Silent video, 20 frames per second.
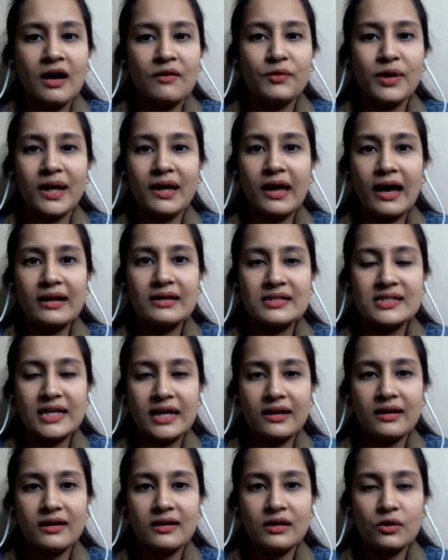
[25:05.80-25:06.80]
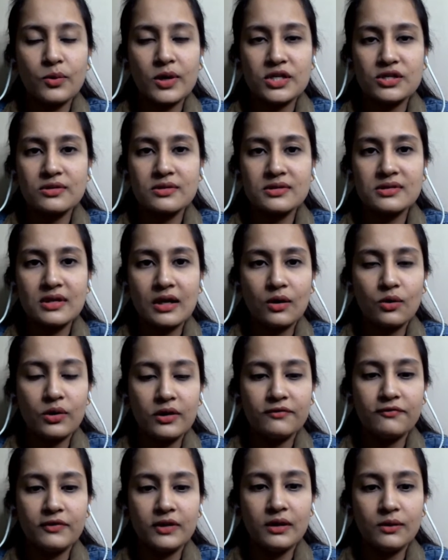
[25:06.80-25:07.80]
we can take in questions now
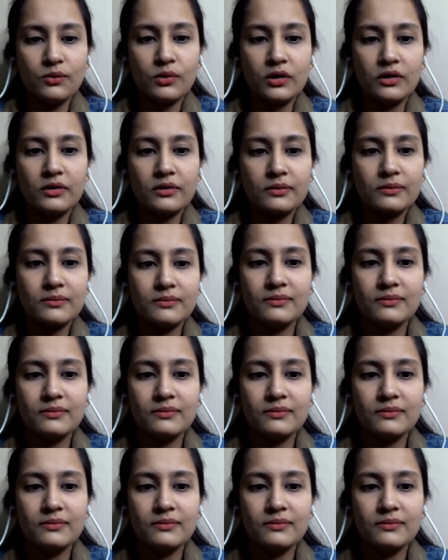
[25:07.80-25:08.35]
if we want.